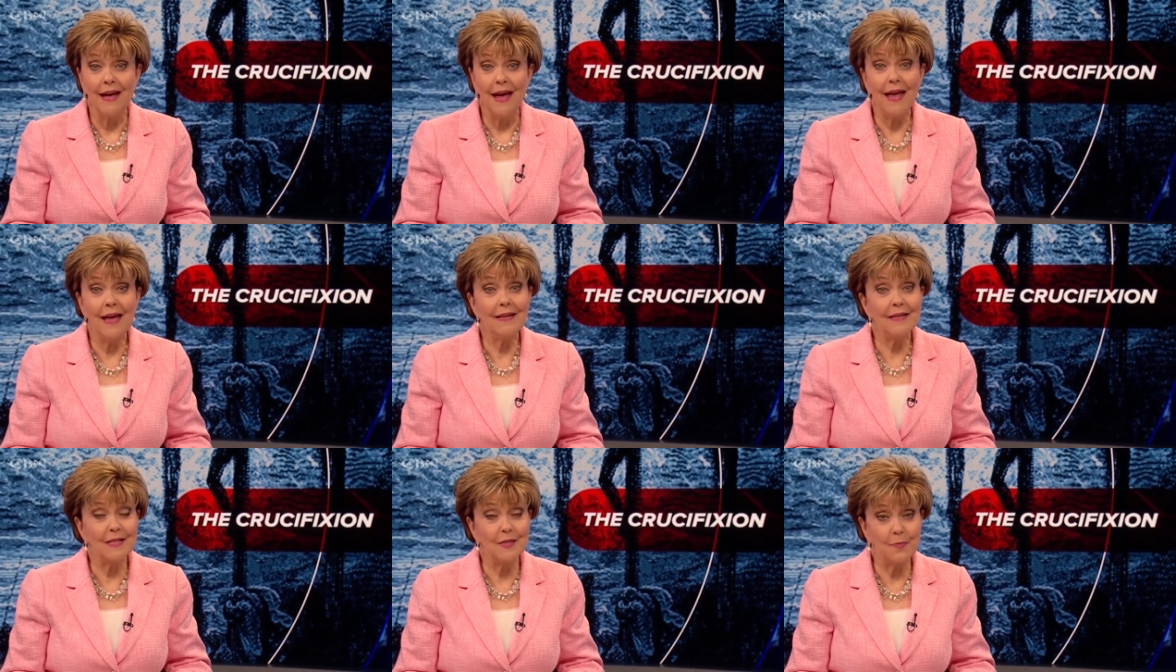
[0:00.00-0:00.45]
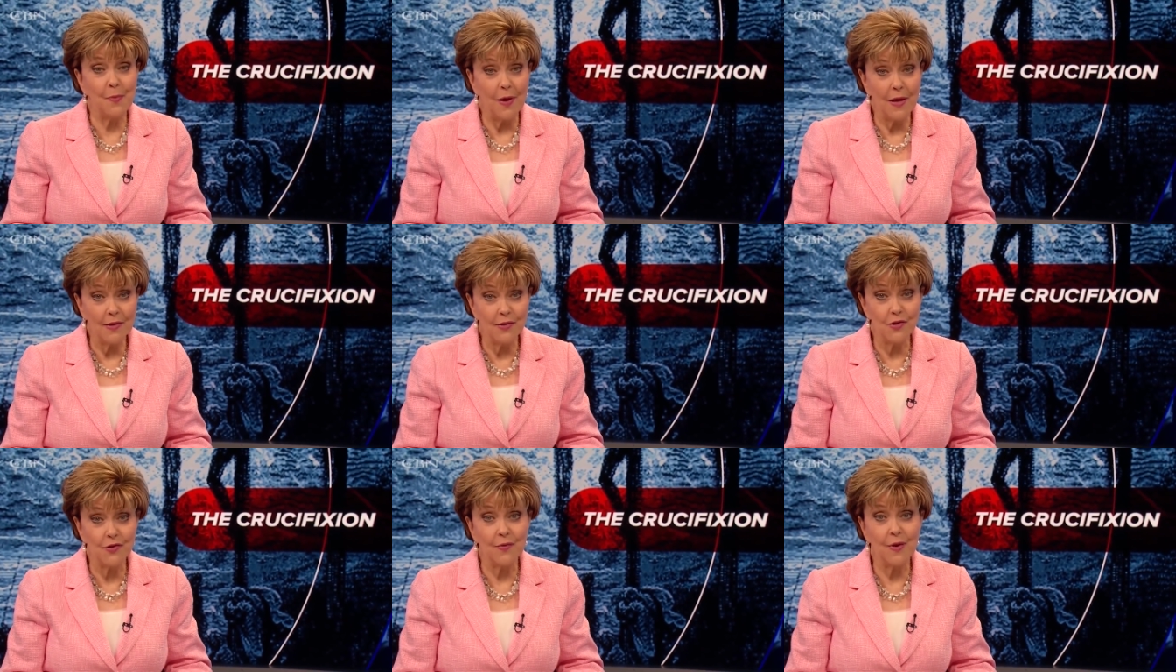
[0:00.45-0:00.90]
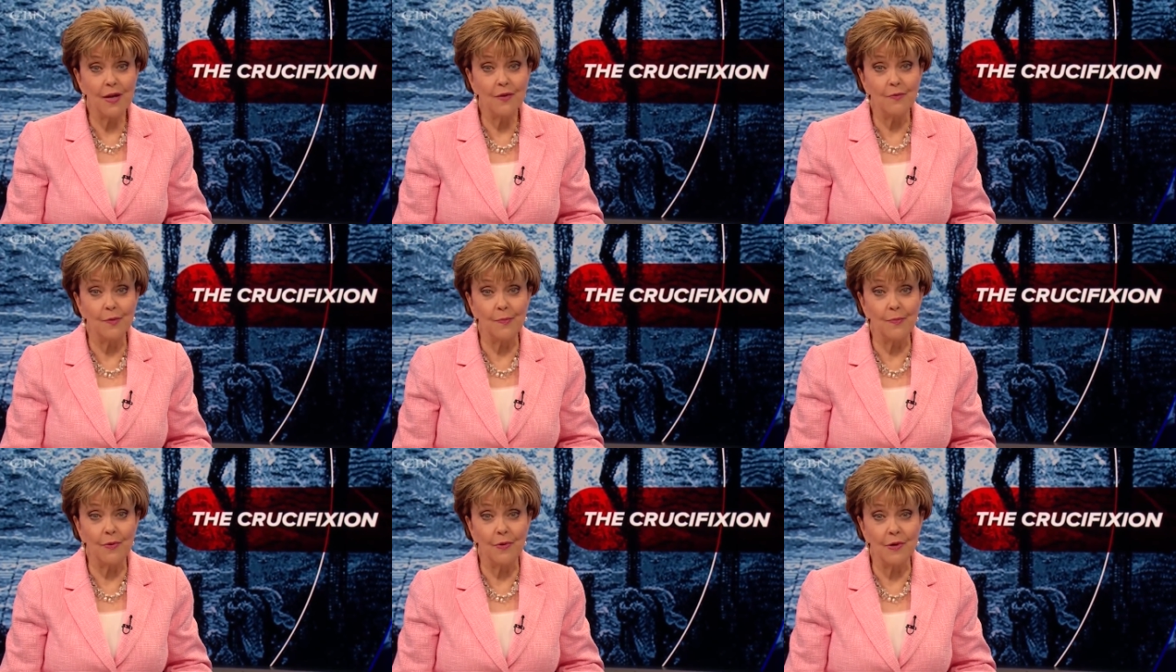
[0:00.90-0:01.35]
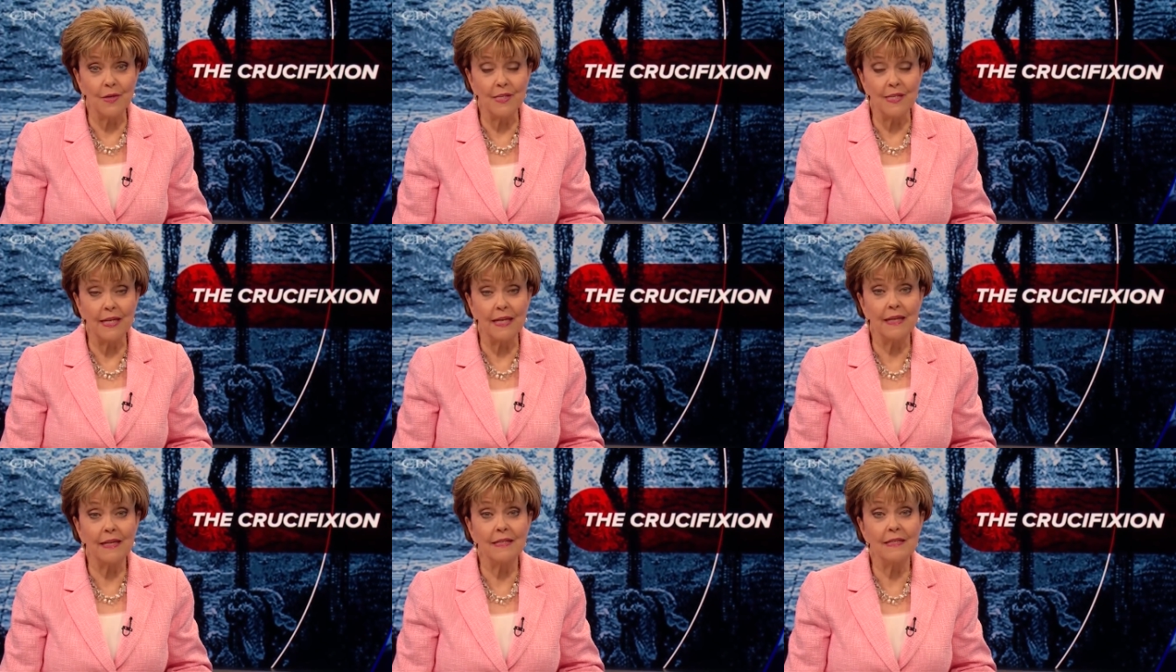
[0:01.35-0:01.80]
And as Paul Strand
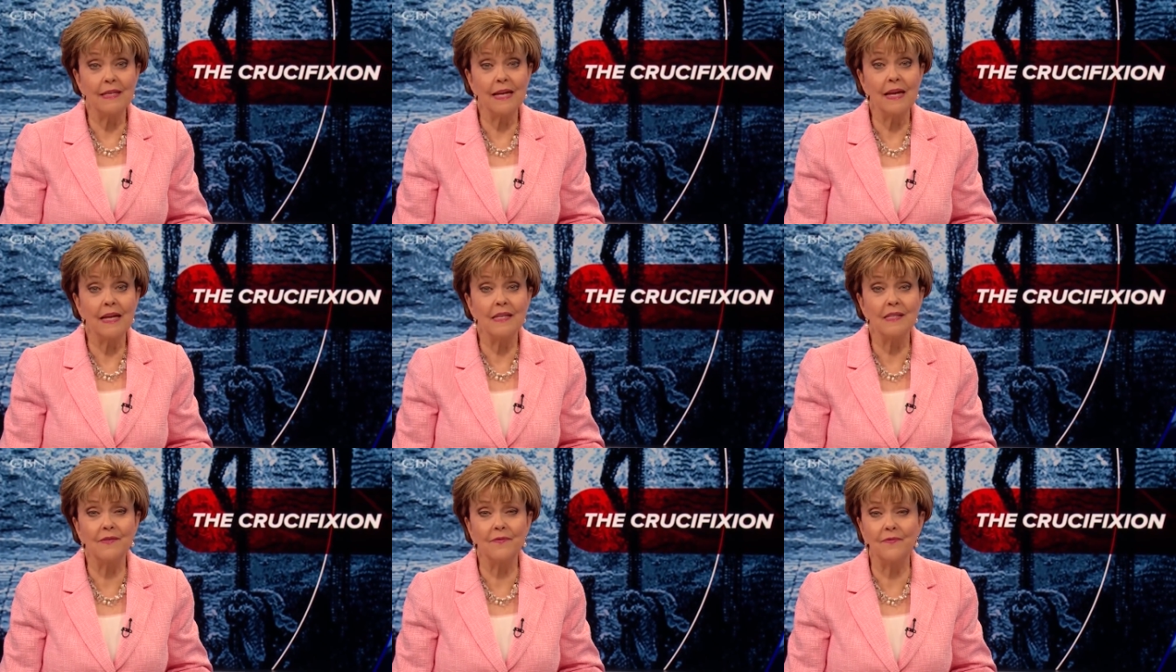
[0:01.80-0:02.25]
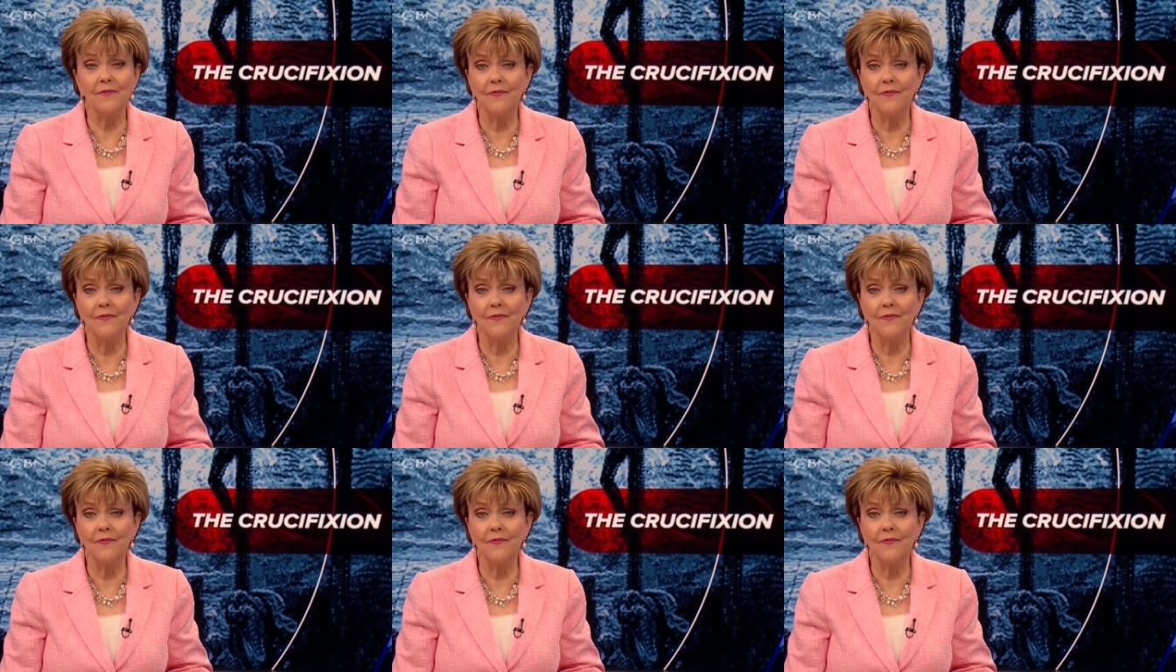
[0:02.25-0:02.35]
reports, it contains